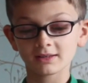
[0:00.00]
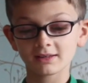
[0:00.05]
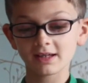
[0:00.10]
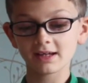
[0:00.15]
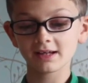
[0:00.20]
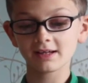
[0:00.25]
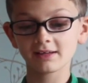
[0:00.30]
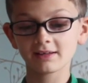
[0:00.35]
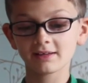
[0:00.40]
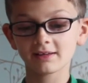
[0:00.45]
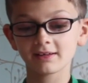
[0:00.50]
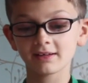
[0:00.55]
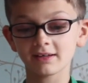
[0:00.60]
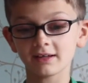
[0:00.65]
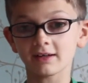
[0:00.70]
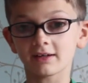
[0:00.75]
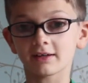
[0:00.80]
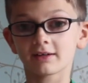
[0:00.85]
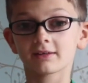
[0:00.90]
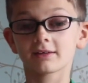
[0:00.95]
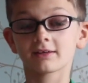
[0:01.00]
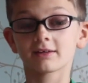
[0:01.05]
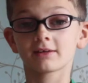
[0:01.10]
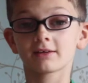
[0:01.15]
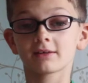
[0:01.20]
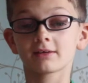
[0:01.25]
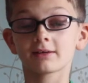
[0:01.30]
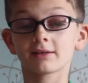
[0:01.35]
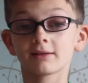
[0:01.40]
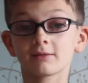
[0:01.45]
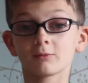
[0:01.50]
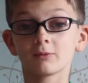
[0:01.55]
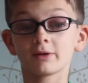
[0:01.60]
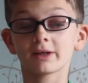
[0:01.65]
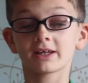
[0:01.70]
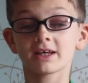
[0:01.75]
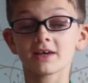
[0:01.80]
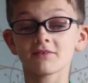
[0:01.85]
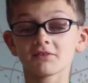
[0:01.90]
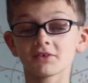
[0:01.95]
Day six.
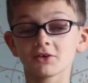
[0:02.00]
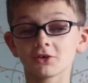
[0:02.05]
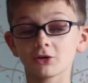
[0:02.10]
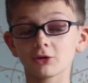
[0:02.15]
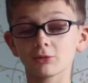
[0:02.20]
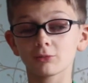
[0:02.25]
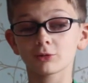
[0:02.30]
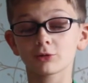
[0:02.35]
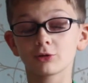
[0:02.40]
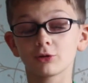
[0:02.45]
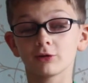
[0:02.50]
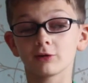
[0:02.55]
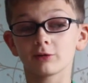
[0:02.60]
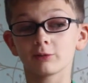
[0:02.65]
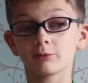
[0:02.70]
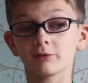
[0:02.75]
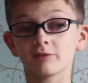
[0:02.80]
We're giving up because